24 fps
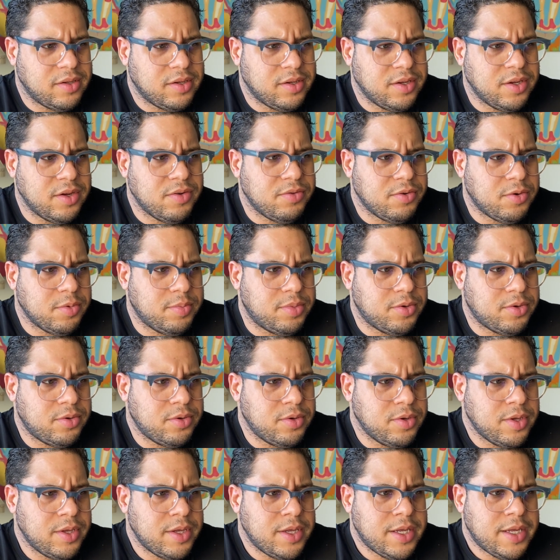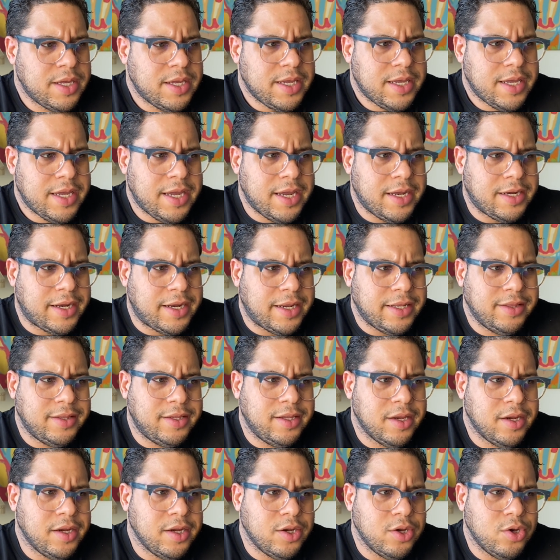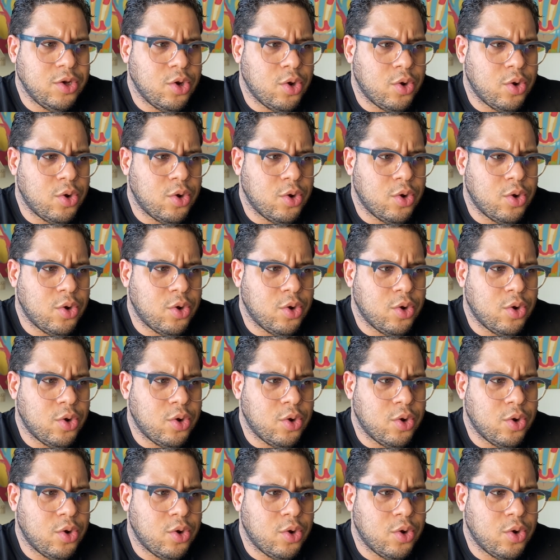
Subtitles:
irritable, and I didn't